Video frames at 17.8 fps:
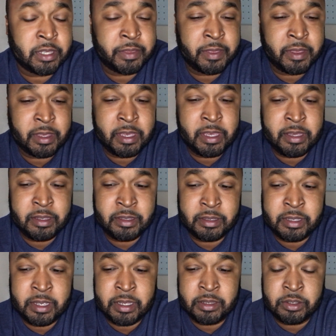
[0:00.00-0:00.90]
I think
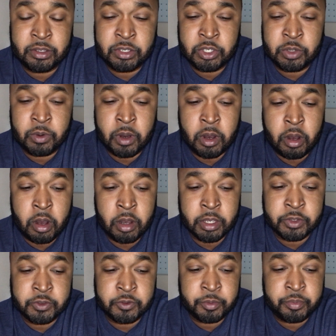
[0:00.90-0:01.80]
he didn't do an
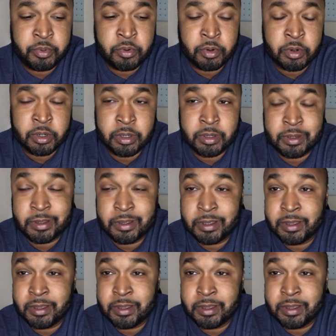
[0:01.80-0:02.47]
August report.